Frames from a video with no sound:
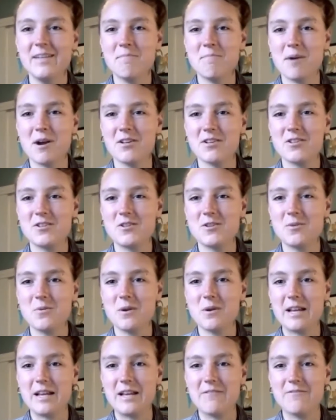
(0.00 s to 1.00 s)
March
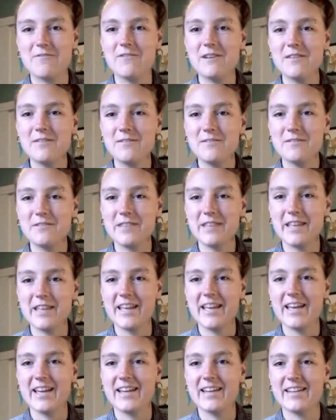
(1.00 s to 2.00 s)
25th,
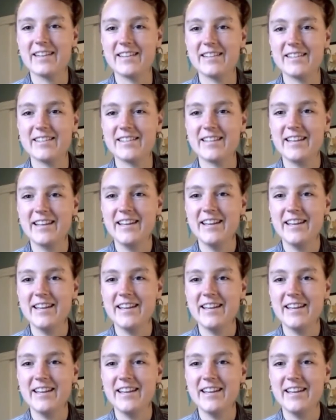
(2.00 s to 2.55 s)
and